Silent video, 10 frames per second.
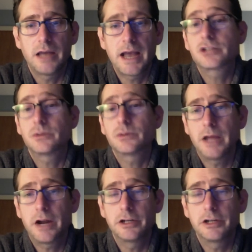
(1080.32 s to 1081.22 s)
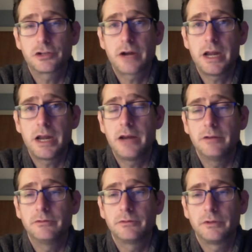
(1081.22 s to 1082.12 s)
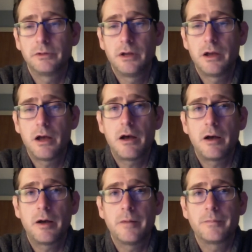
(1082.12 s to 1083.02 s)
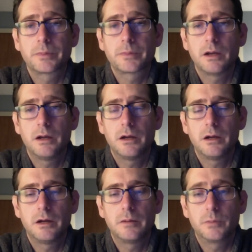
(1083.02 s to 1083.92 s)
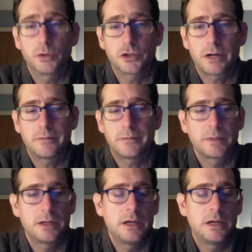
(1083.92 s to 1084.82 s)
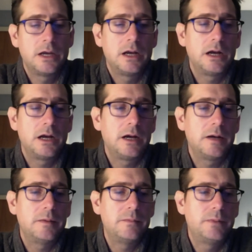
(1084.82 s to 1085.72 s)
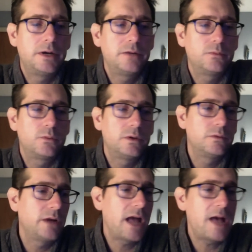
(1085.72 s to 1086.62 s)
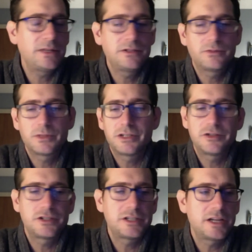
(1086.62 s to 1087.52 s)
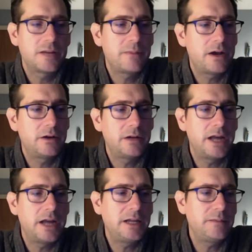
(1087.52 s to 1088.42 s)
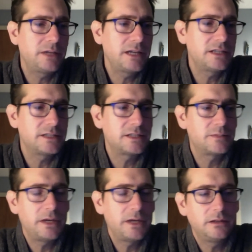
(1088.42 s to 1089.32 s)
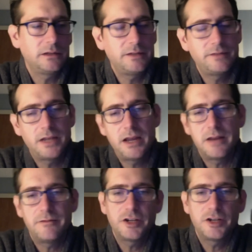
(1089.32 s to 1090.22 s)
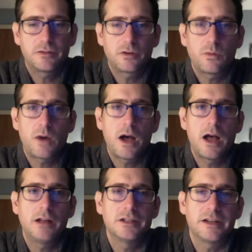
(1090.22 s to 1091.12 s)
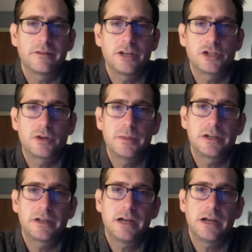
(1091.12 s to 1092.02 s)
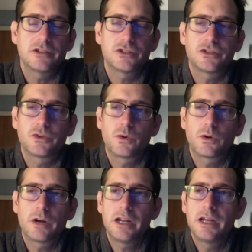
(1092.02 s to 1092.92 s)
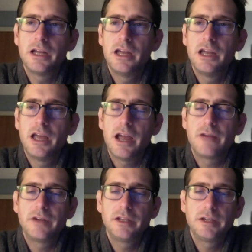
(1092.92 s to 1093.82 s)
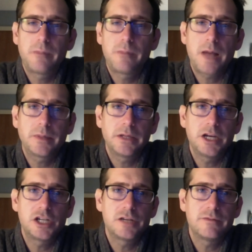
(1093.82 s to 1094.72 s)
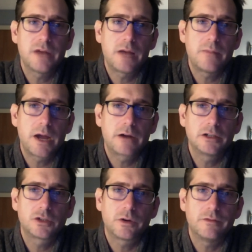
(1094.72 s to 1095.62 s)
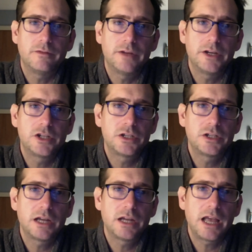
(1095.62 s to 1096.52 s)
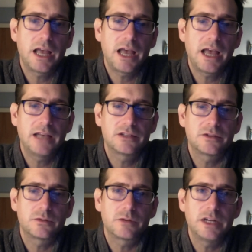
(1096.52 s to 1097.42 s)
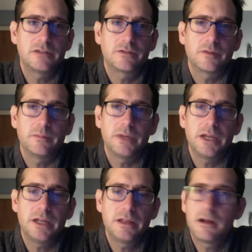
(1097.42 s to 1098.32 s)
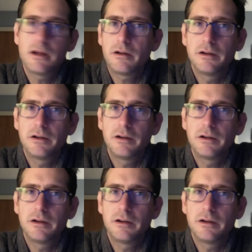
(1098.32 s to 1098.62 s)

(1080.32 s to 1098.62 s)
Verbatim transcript: actual heritage strain native um, uh, brook trout. Uh, but what, what happens, what's interesting about any place that's been lived in and fished for a while is that every tributary has a story. Every little population of non migratory fish has a reason for being there.